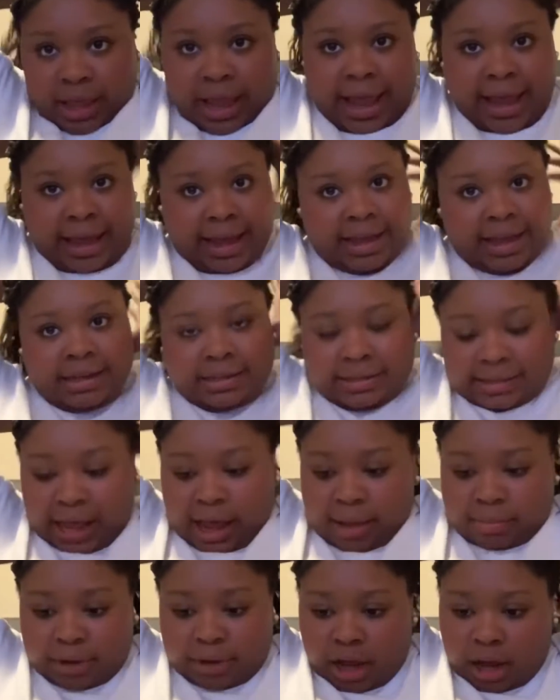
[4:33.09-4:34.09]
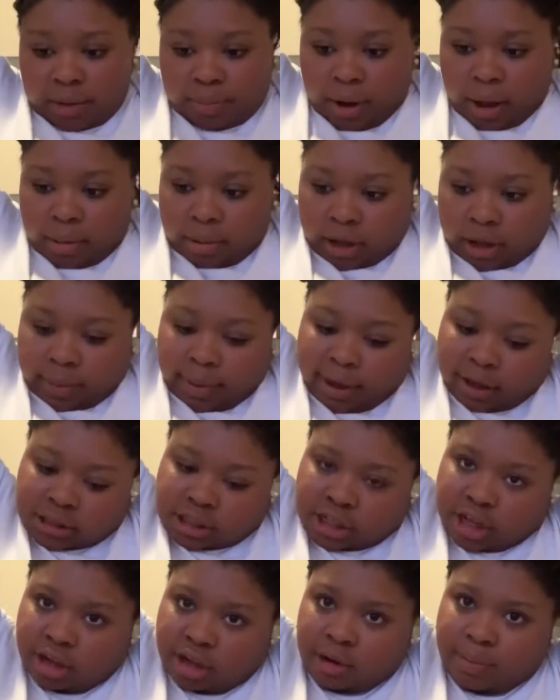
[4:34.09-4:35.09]
And I'm not probably about
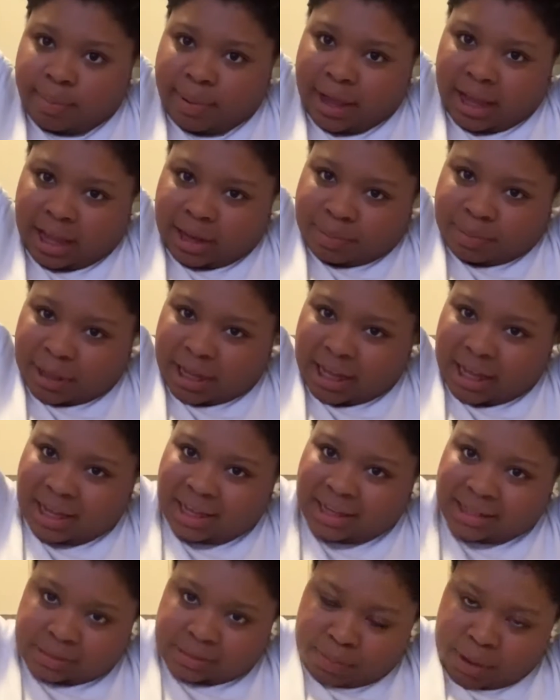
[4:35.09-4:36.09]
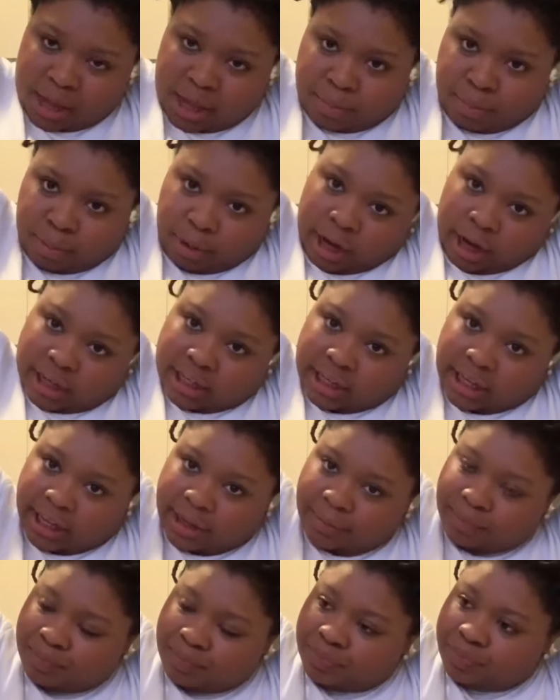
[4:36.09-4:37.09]
to go to bed because being
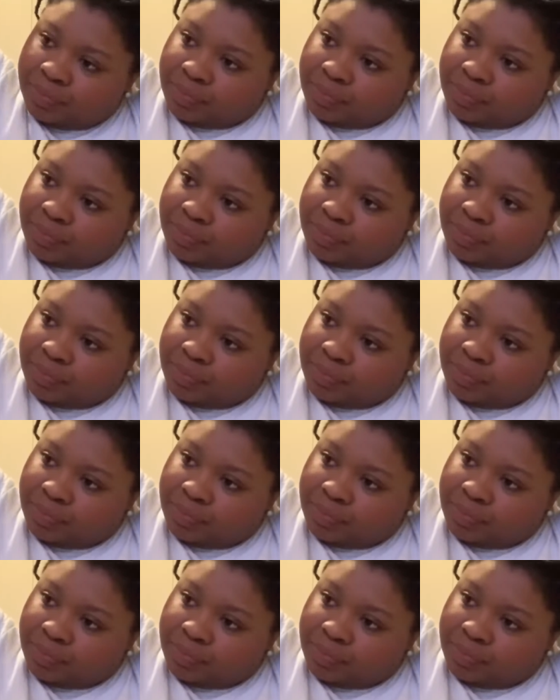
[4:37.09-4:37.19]
pregnant,